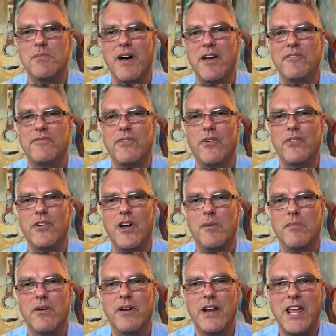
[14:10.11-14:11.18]
My phone
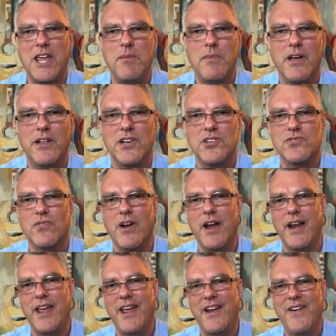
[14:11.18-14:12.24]
number and email is
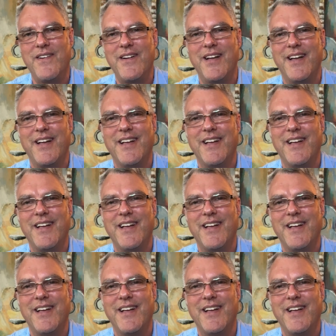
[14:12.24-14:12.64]
right here.